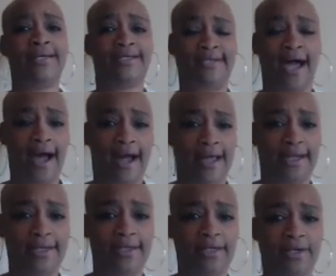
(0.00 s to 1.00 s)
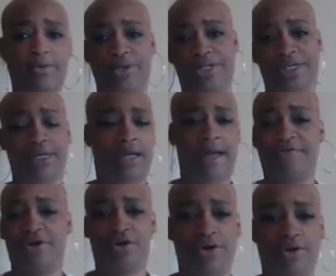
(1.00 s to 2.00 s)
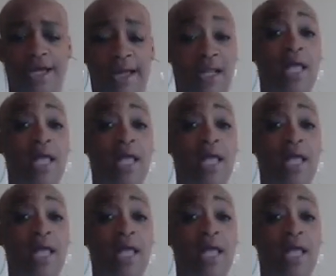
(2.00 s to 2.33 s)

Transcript: died after her died.